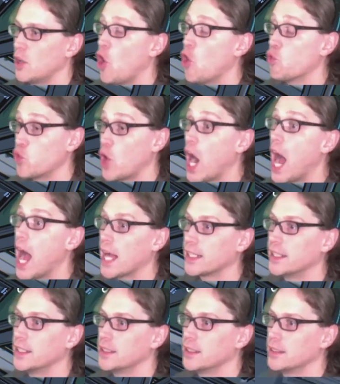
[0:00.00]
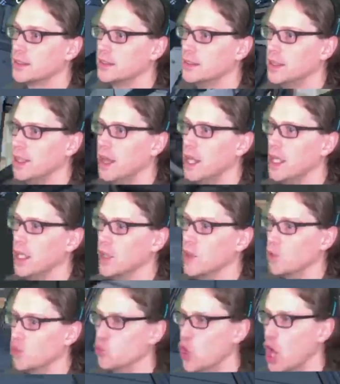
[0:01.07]
A rock. I got a
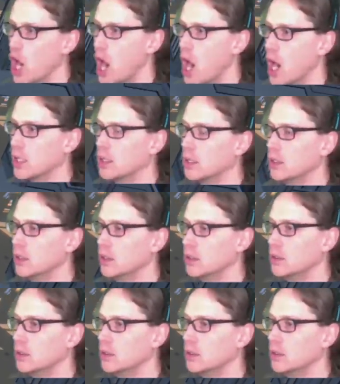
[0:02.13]
rock.